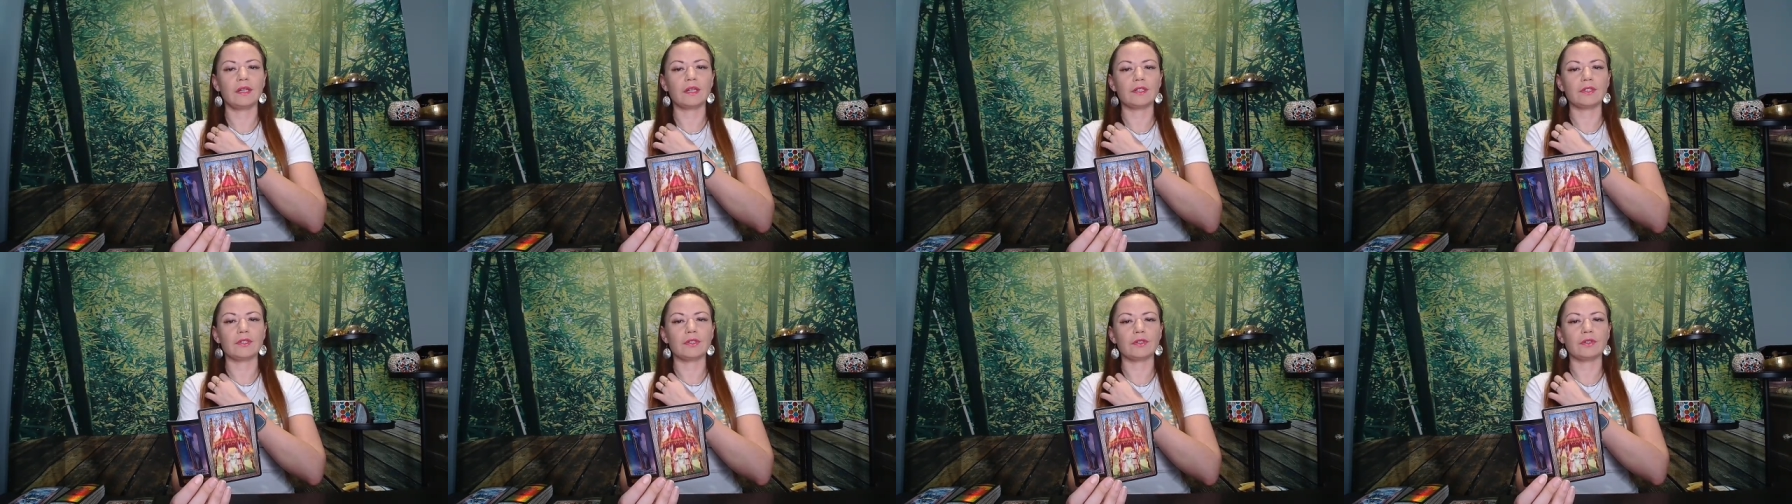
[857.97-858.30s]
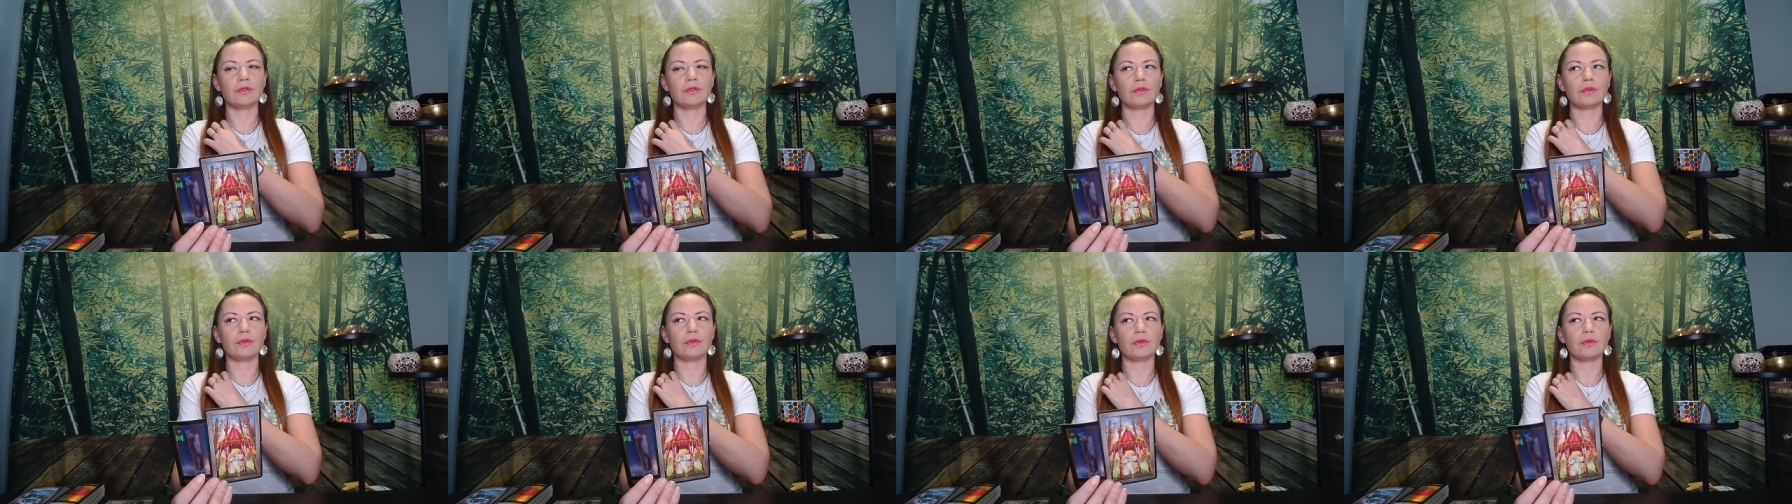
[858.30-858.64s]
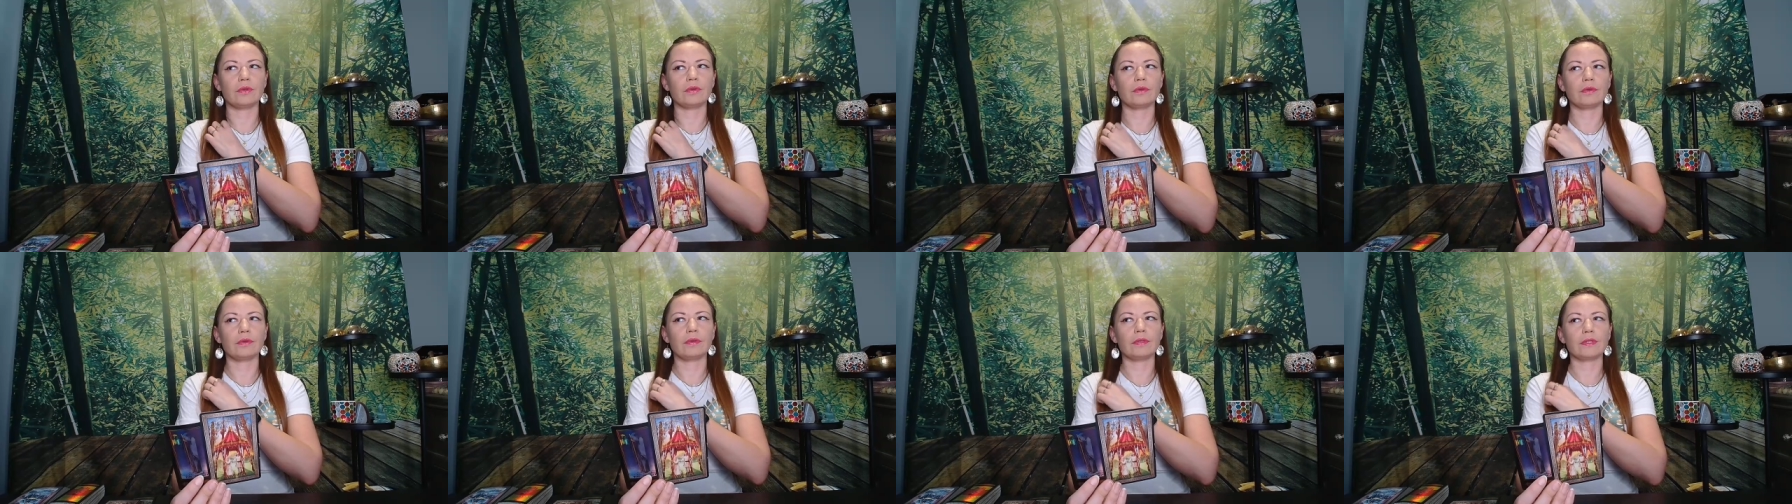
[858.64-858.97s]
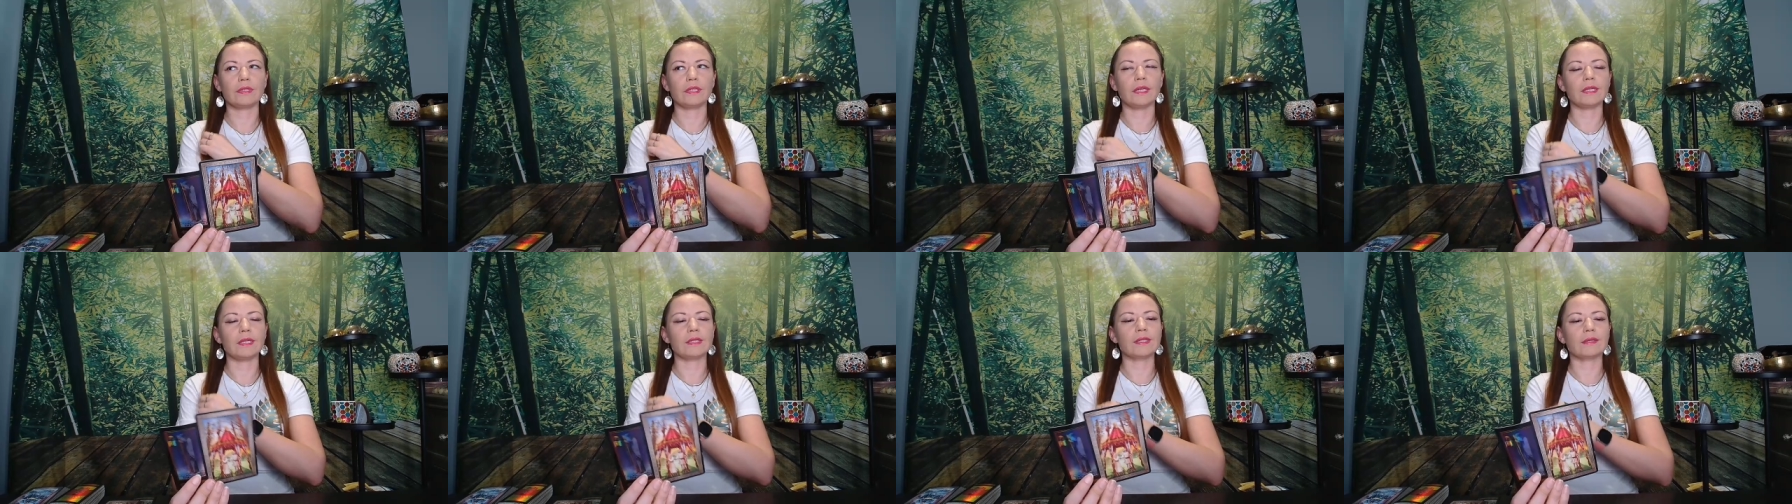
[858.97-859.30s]
to
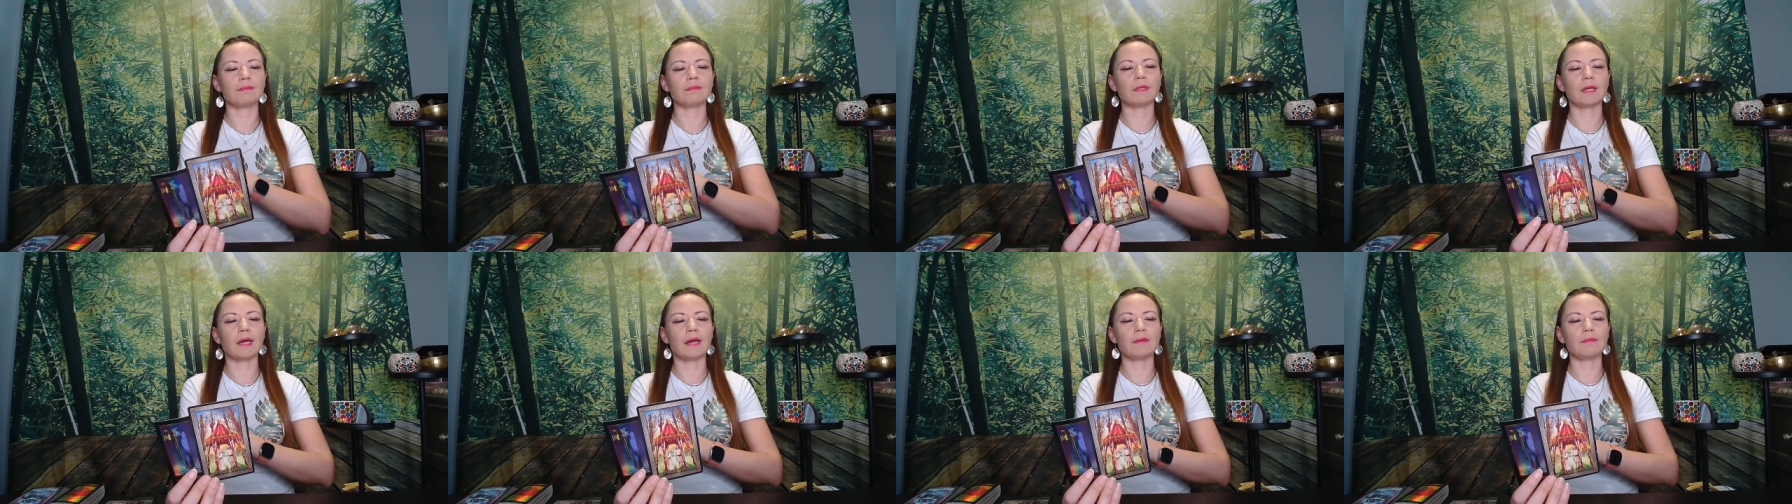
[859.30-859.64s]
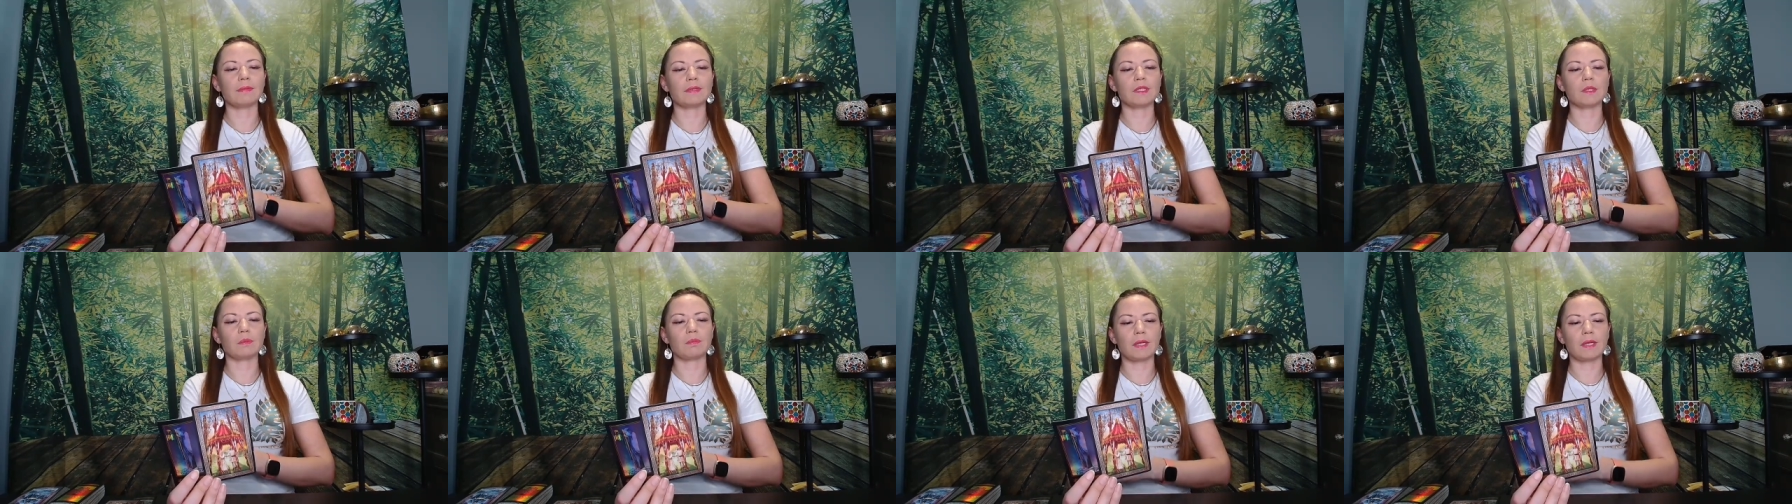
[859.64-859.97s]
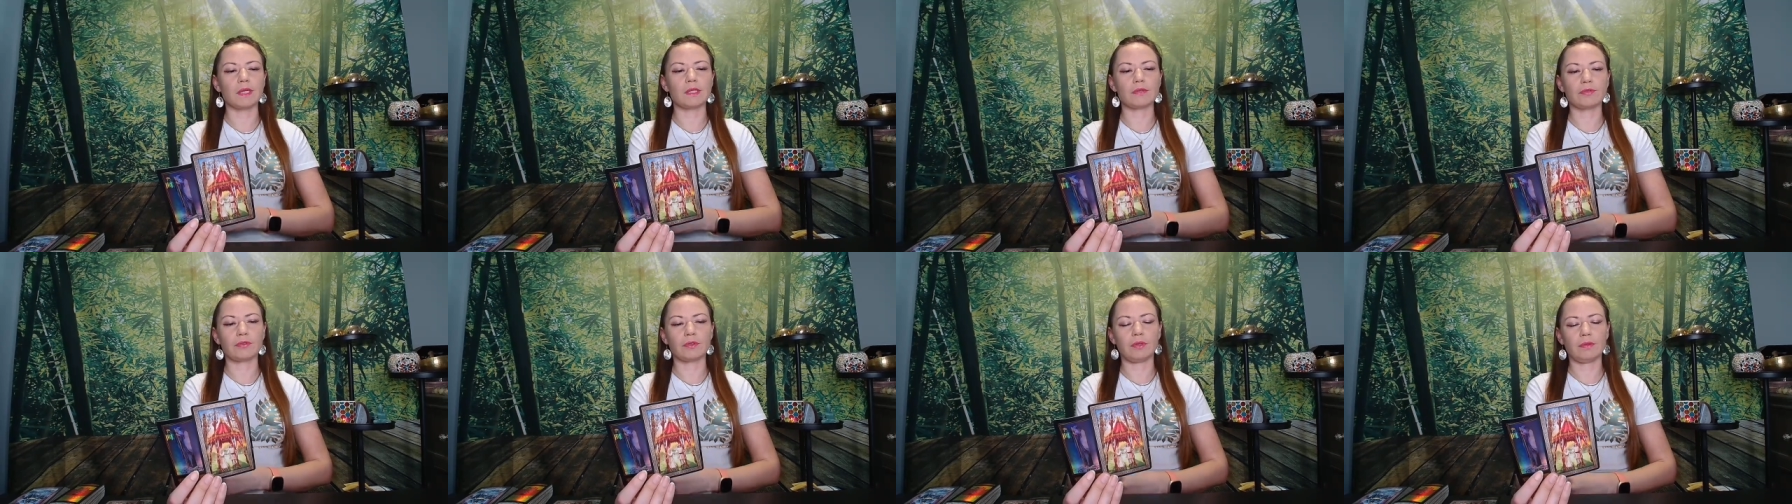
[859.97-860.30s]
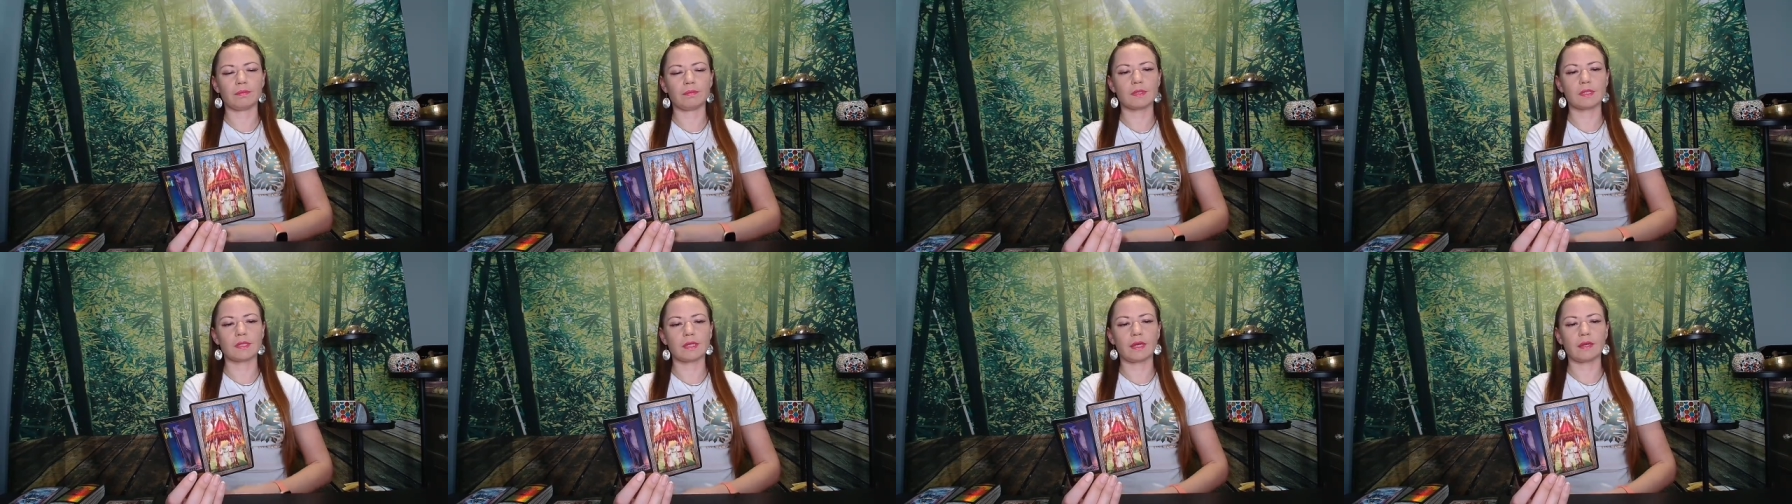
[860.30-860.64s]
take some time and space for
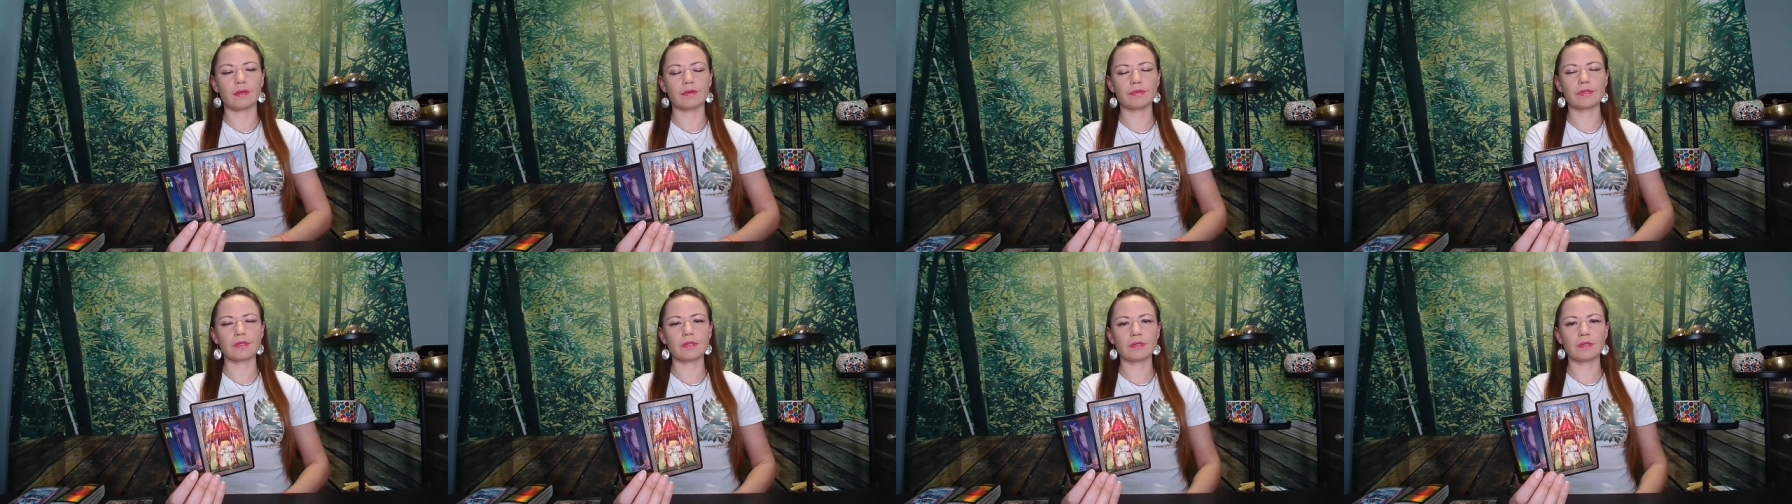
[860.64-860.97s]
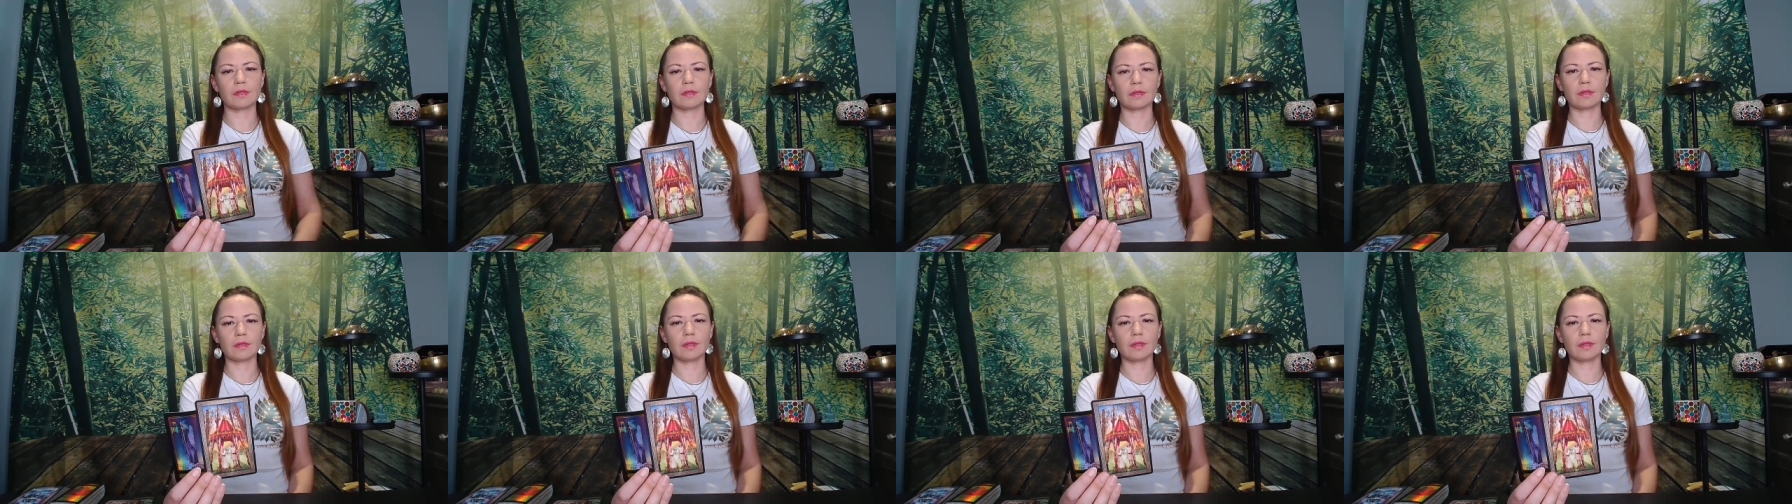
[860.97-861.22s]
themselves